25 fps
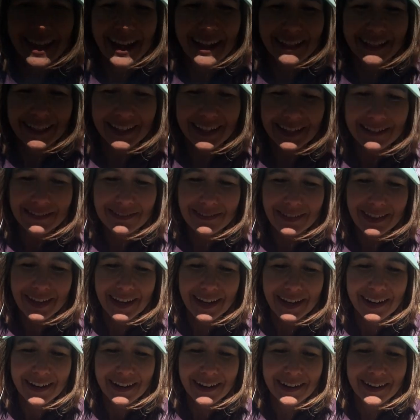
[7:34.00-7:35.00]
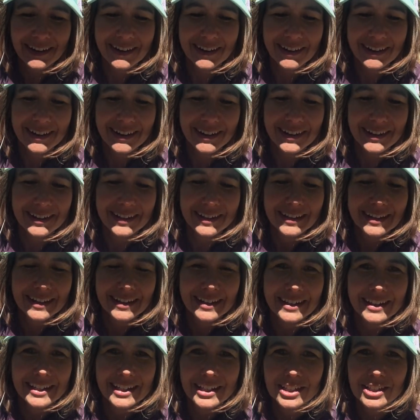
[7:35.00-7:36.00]
leaf there.
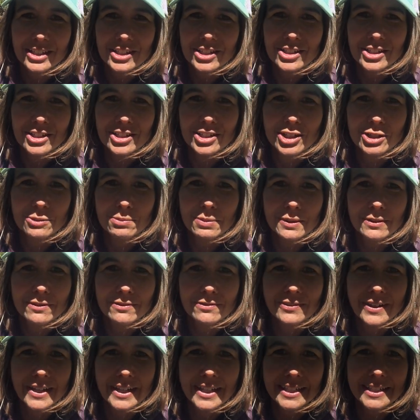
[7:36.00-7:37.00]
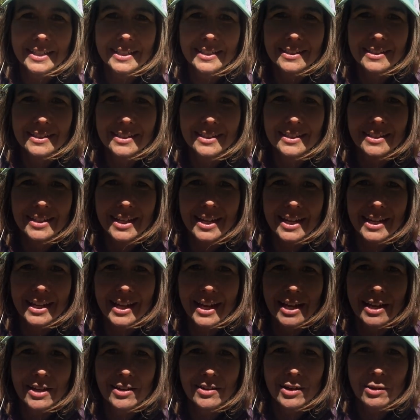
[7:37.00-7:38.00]
Just super fun to take
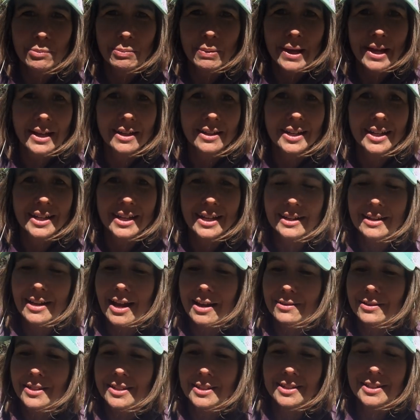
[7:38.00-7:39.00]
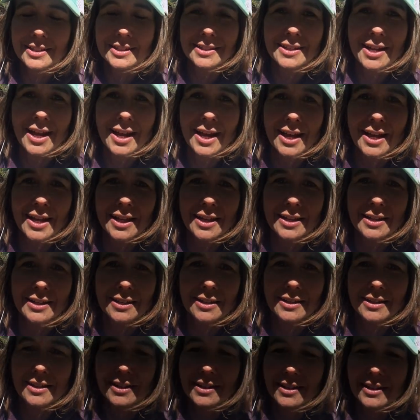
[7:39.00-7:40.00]
out a pen, this is not,
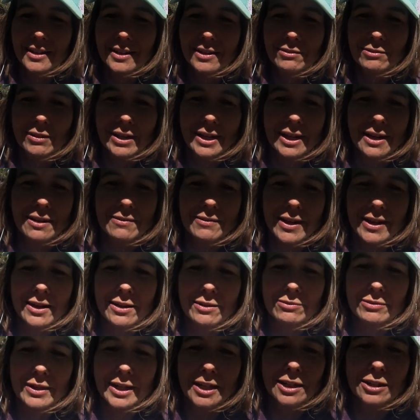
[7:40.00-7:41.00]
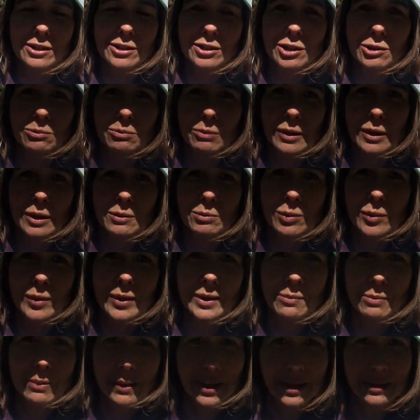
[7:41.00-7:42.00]
right, I've got a regular
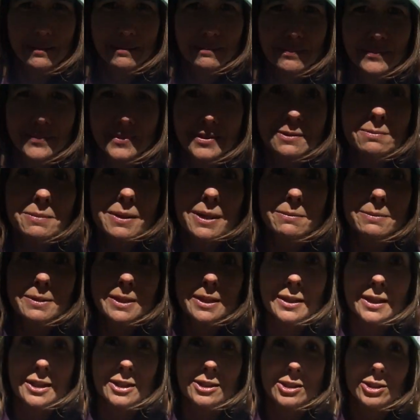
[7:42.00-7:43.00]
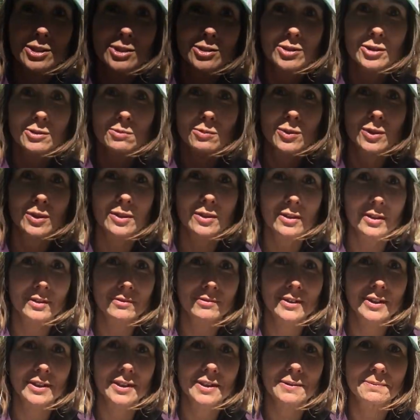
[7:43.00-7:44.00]
ballpoint pen. Sometimes I like to use more of
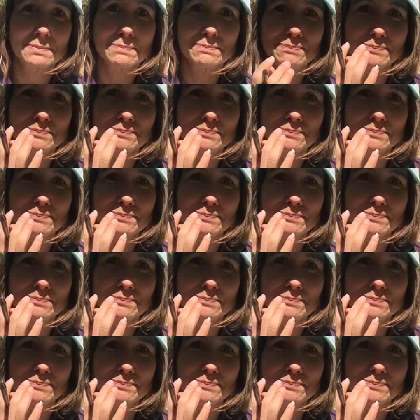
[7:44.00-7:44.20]
a